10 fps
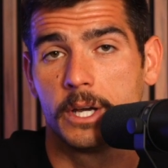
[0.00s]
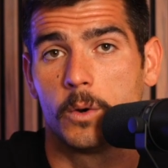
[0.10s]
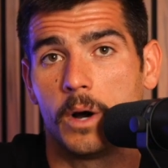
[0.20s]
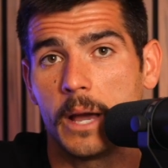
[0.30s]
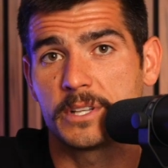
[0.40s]

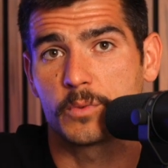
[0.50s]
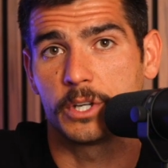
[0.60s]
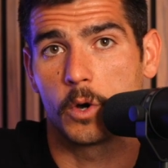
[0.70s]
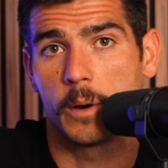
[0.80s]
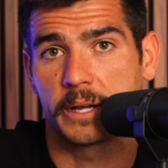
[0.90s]
What happens when
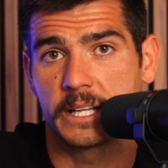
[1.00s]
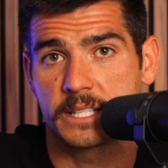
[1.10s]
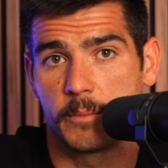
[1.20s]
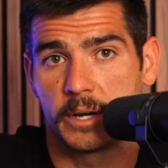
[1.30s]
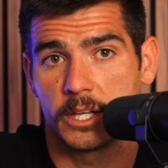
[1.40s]
you go up against
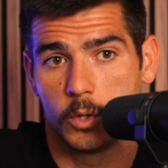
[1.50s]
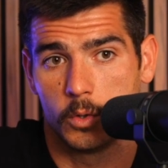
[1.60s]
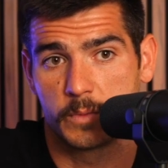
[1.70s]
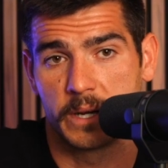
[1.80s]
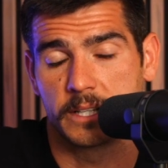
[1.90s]
somebody
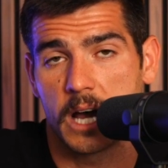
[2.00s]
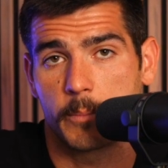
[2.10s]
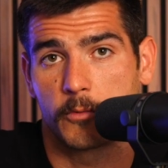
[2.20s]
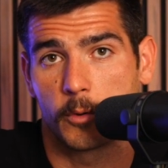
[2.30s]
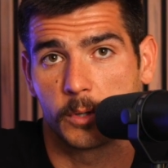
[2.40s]
who's been a top
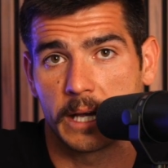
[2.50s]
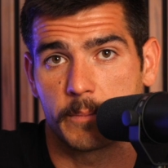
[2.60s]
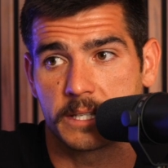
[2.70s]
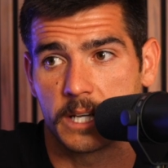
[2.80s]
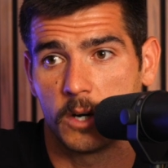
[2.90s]
performer like
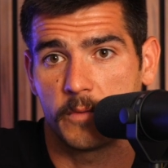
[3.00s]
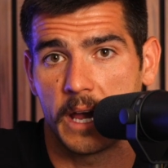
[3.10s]
myself,